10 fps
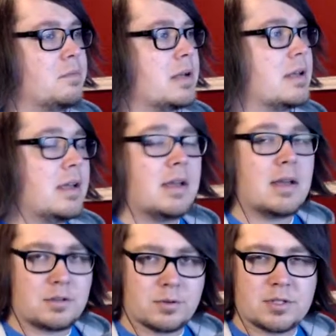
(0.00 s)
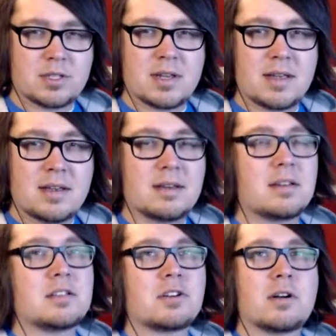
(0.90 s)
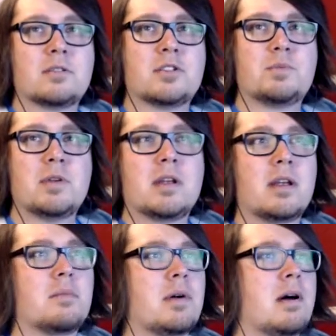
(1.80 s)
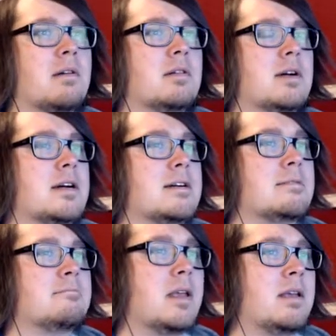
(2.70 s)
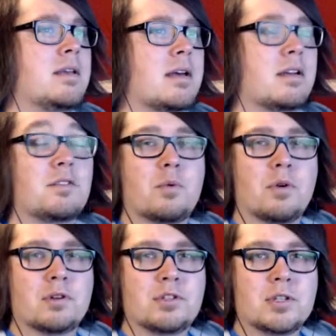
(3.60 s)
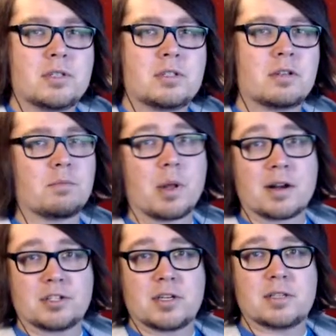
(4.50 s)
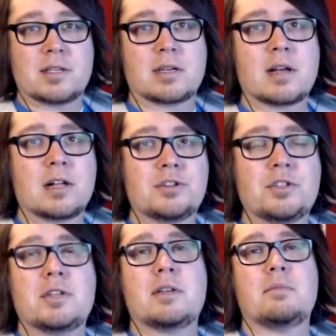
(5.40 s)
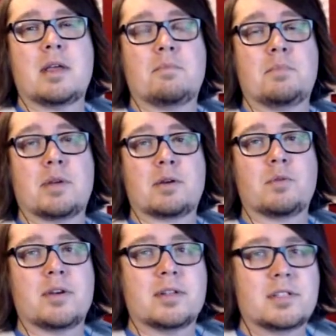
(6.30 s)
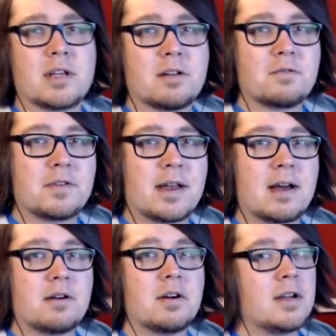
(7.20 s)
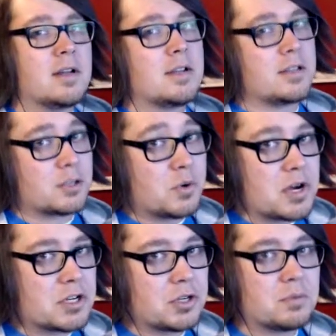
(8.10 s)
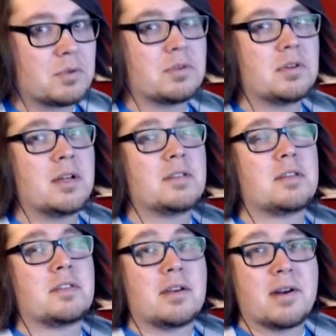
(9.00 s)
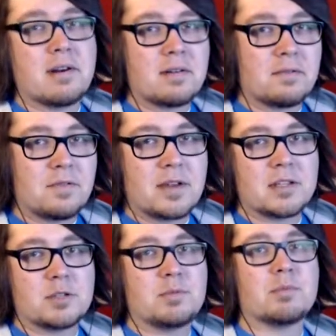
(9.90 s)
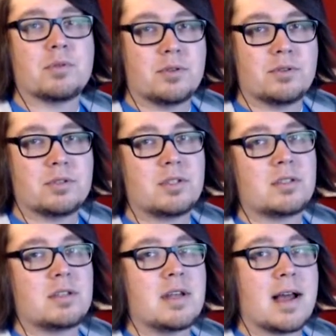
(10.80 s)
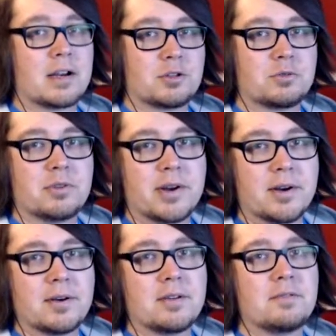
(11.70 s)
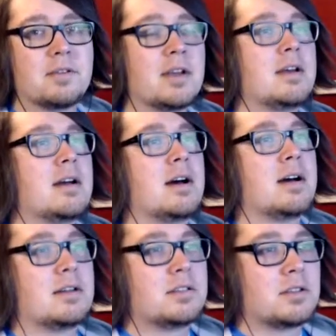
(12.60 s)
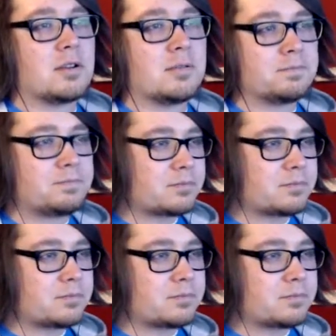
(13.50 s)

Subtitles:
but towards the end he started speaking about kind of the origins of blockchain technology and Bitcoin itself, and how it's questionable that the narrative that has been produced is the actual narrative. So